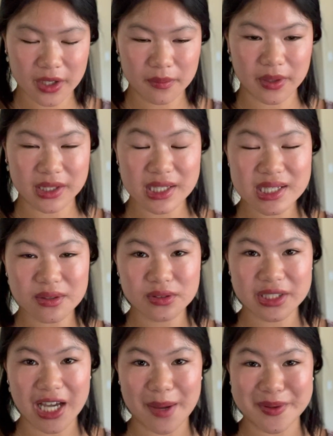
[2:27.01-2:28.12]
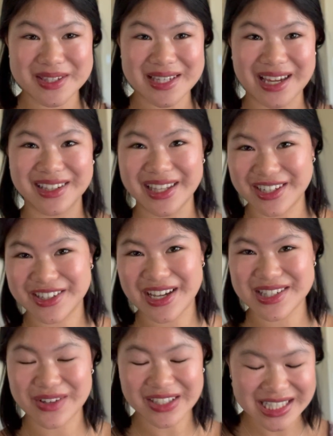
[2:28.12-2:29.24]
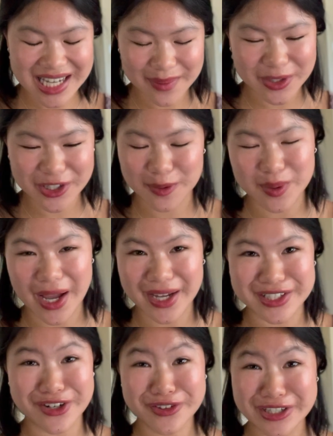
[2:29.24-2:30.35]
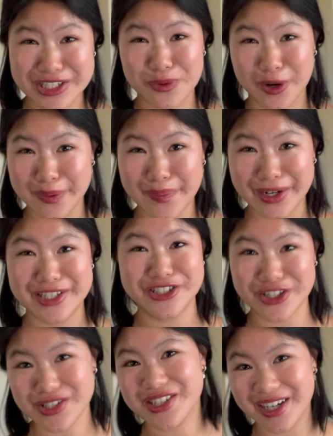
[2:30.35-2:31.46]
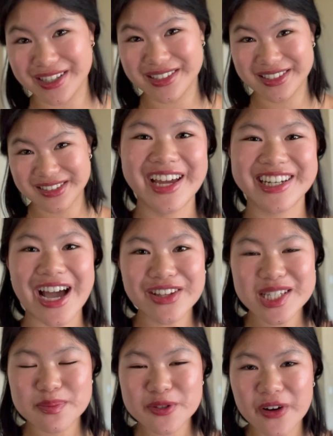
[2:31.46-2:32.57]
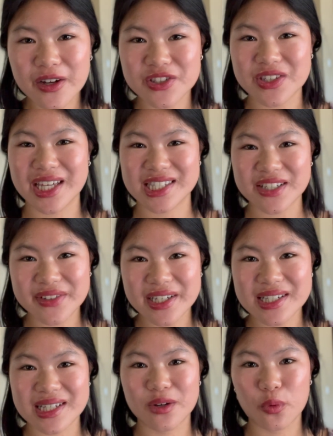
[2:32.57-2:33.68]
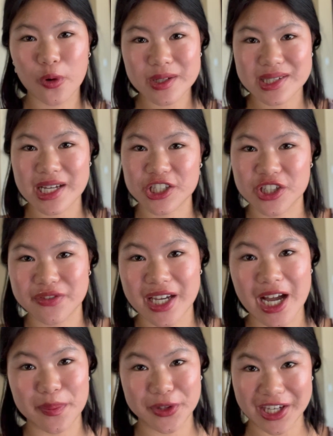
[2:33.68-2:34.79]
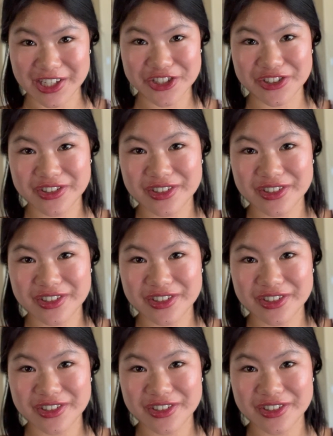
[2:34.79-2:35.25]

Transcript: But this only happens at a later date, so at the time that you're applying, you don't need to worry about it just yet. Now let's move on to the activities and awards section of the application.